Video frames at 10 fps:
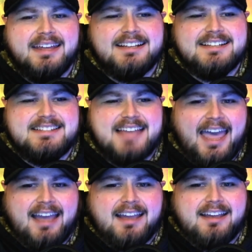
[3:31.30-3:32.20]

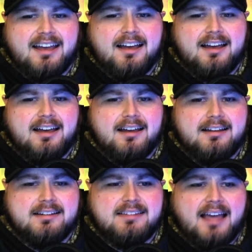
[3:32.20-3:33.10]
Zach,
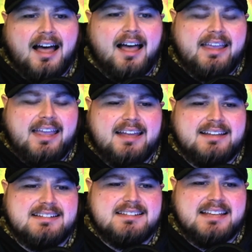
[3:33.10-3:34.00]
Ty,
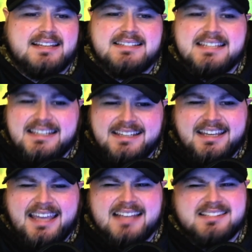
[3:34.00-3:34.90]
and
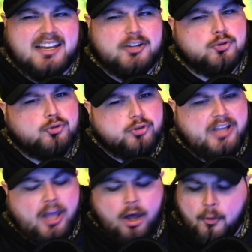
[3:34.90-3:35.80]
Santina as like a
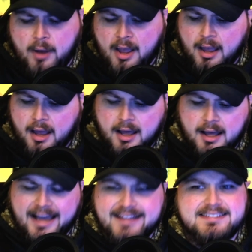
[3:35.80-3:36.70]
trio.
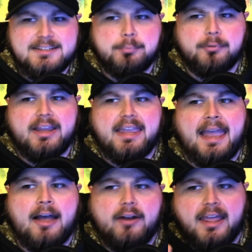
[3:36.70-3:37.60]
I did break
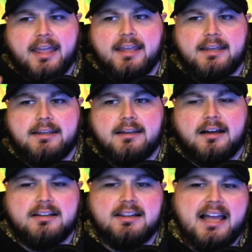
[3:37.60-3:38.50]
out a
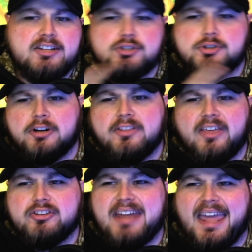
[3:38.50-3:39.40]
Lions chart the
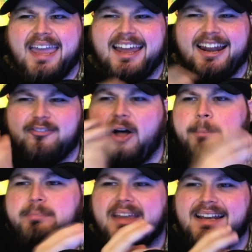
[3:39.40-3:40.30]
other day, and I've
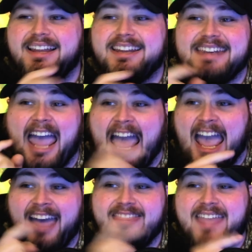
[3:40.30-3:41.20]
updated it to
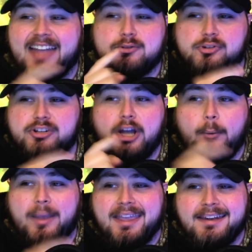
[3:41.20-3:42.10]
add that
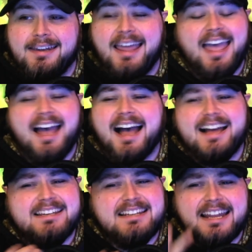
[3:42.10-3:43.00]
trio in.
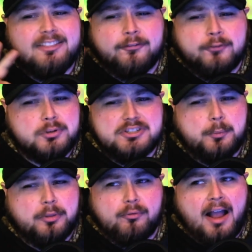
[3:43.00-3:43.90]
I didn't add the foursome
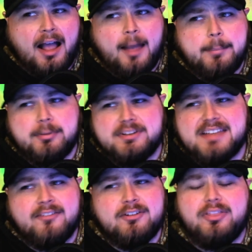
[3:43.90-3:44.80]
with Rob, because
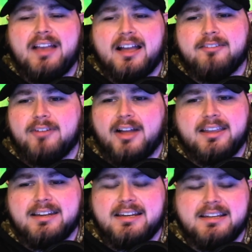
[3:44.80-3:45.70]
everything I
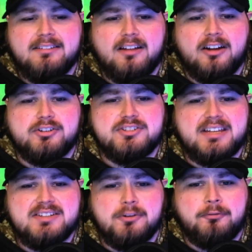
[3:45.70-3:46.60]
can
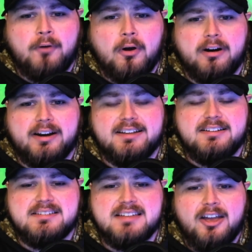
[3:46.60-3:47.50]
understand so far
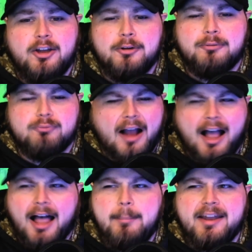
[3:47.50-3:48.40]
is
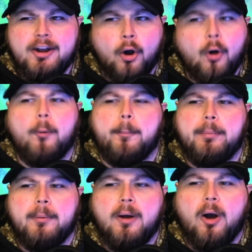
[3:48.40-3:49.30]
Rob and Hope,
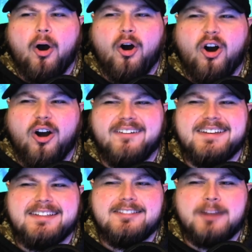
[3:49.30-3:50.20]

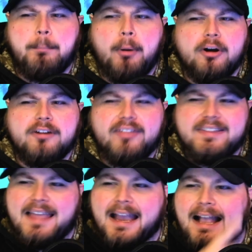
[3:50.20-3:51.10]
they're part of
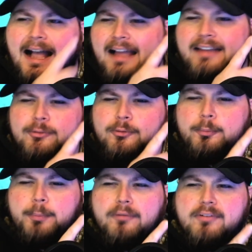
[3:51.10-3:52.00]
like that guys
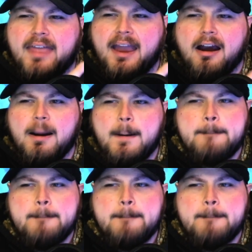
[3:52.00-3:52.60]
group over there,